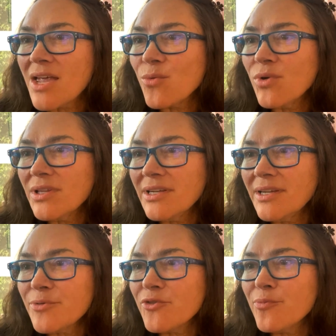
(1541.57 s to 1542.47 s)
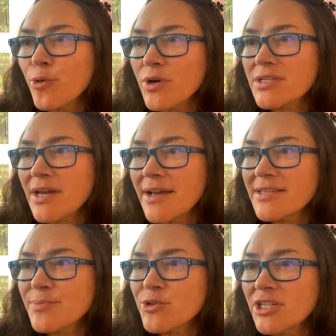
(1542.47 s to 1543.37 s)
Will it improve pore
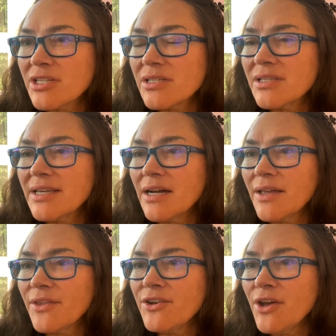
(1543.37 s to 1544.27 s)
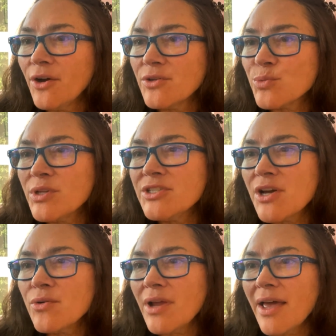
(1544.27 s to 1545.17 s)
size, particularly on the nose? We
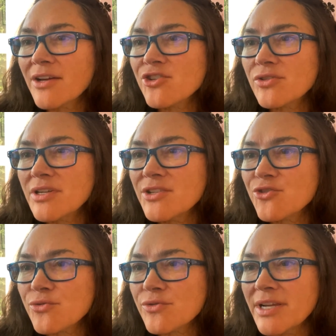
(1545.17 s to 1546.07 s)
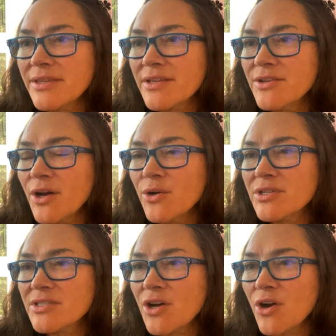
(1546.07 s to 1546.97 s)
don't actually treat the nose.
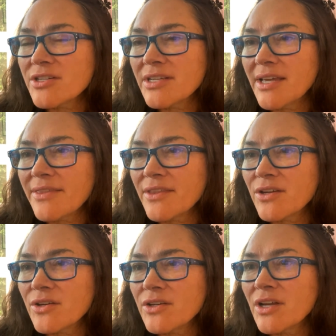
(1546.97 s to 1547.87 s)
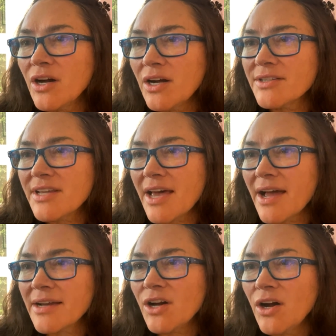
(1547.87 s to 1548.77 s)
It's hard to get the good
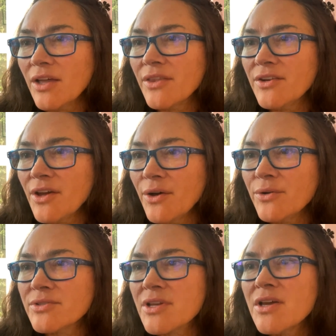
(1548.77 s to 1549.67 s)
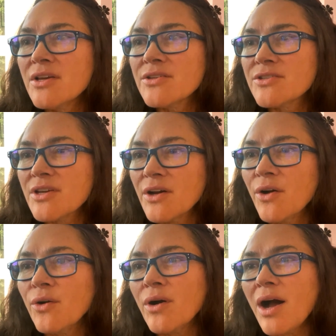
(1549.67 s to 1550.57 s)
contact on the nose.
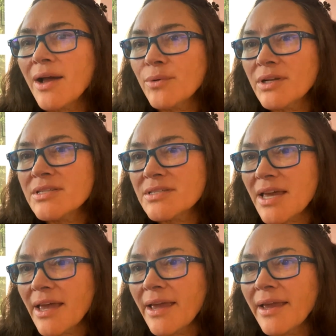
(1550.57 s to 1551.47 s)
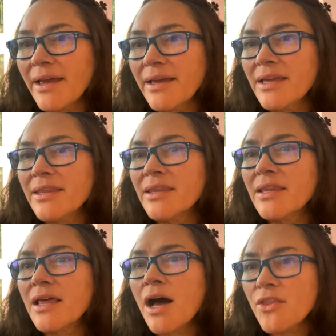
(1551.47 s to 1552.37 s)
So I would say in
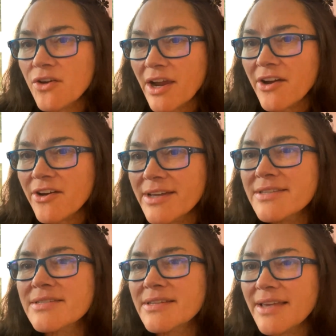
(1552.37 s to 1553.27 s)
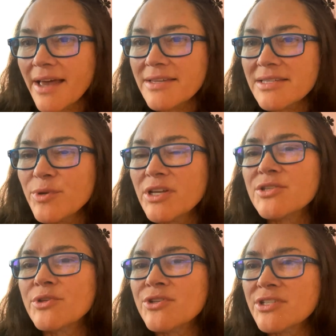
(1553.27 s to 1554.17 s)
other areas, yes, because
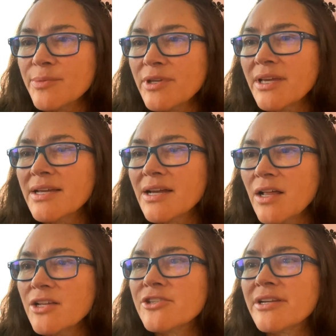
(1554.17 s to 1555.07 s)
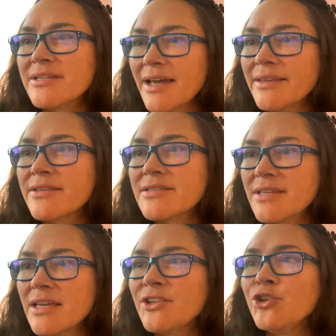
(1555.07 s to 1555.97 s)
when you stimulate collagen and tighten the
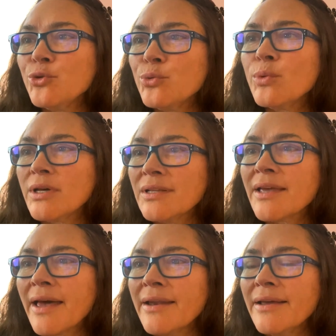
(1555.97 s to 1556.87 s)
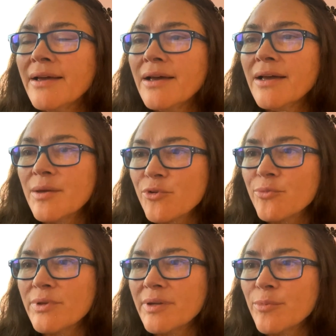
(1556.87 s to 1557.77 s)
skin, you will get
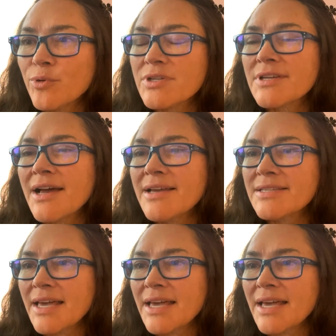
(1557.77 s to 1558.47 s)
improvement in pore size.